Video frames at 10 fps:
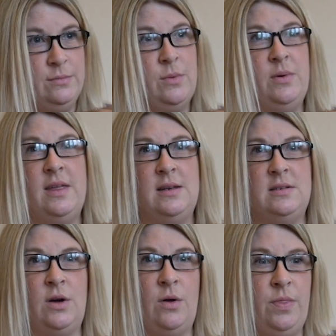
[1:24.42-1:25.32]
We were then
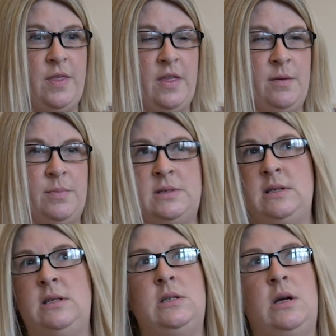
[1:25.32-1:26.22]
told that the
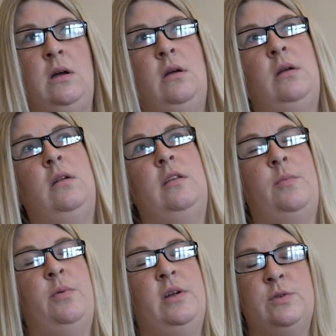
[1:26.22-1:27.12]
procedure, the
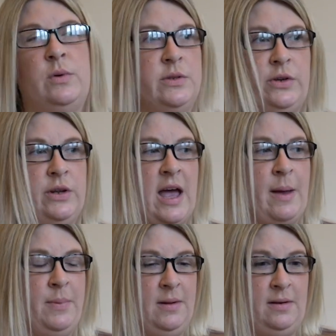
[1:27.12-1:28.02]
operation wasn't going to
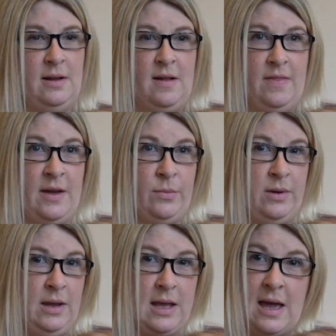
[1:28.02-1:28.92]
happen that
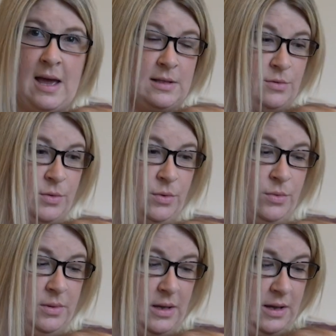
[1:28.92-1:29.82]
week at
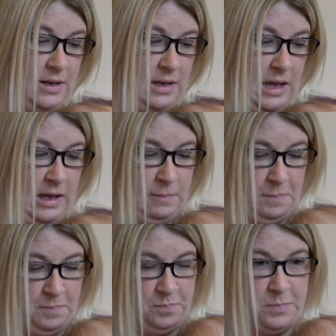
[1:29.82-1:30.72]
all.
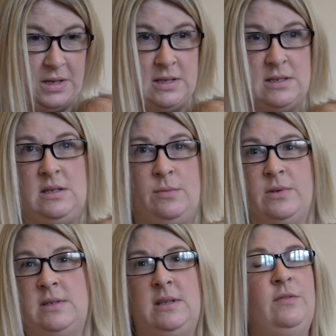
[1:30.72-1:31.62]
Because she
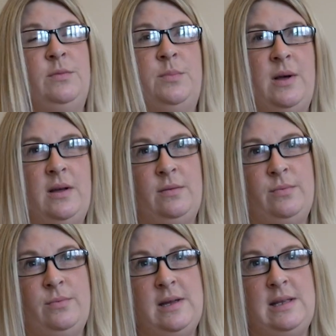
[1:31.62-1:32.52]
wasn't even put on
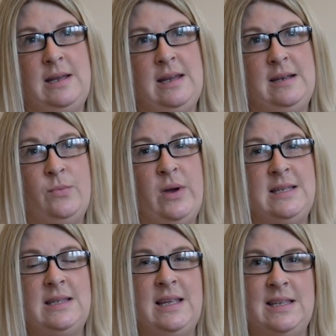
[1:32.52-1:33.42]
a
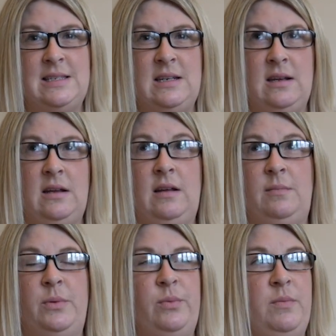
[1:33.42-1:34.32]
waiting list,
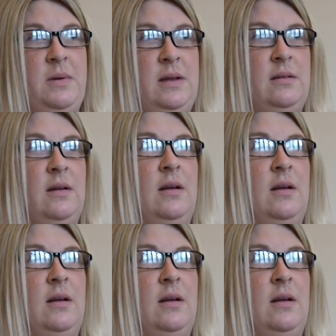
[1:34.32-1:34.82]
but we've been,